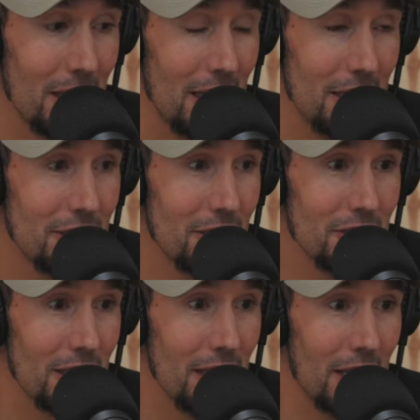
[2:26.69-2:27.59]
it's just,
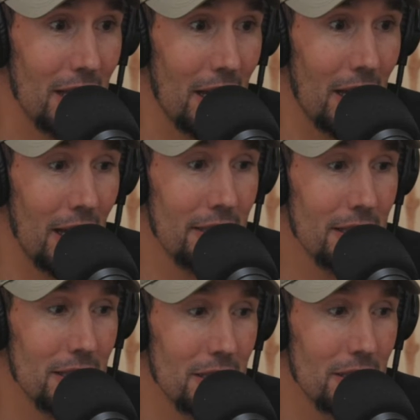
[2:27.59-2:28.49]
I
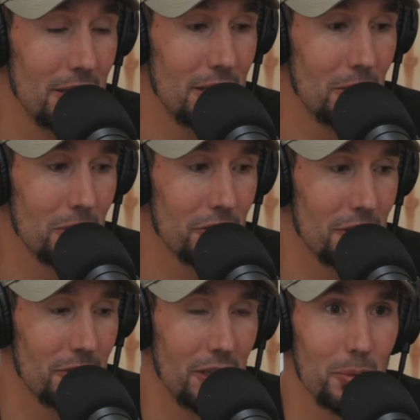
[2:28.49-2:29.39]
think the universe
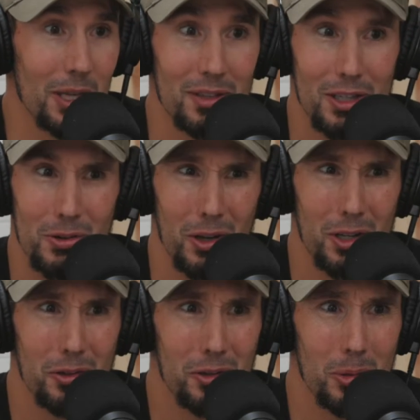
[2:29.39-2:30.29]
definitely has a way of like drawing you
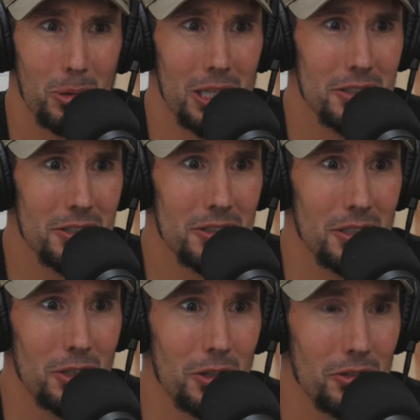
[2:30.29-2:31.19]
to certain places and
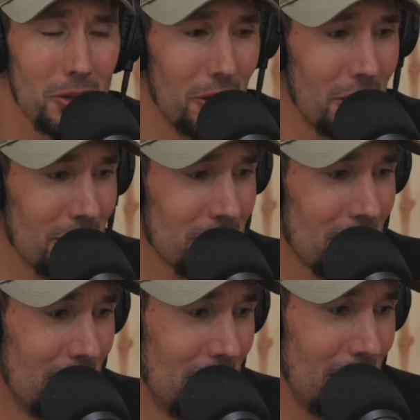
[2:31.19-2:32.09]
doing certain things.
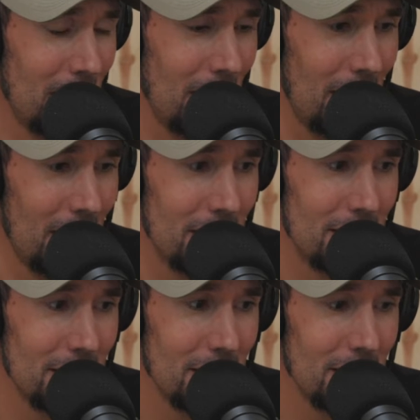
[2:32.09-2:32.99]

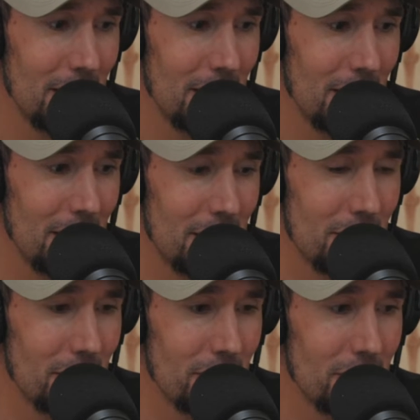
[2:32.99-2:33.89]
And it
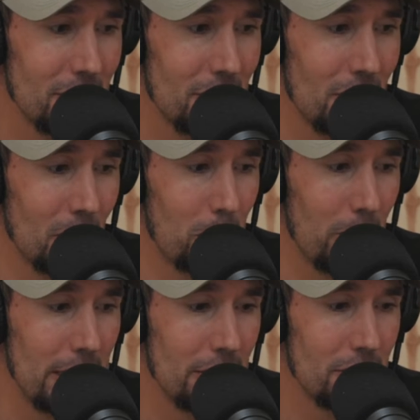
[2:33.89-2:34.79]
just, it
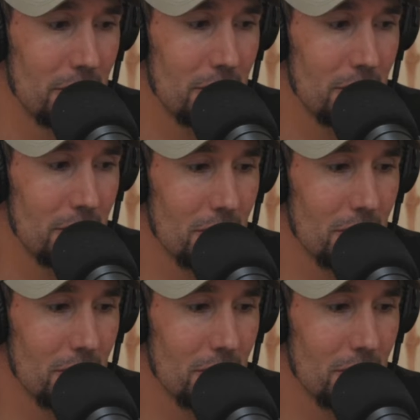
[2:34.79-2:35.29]
brings